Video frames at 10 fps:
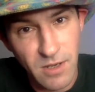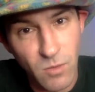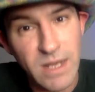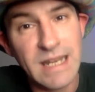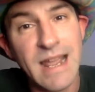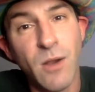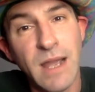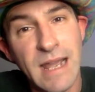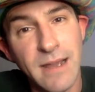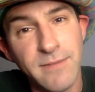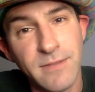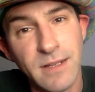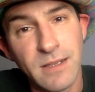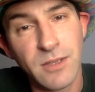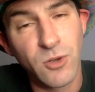we now have
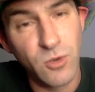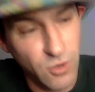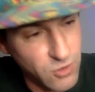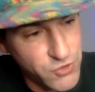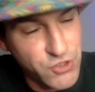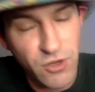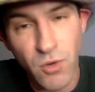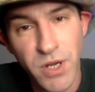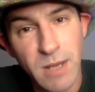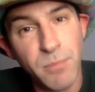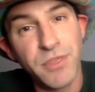little girls growing up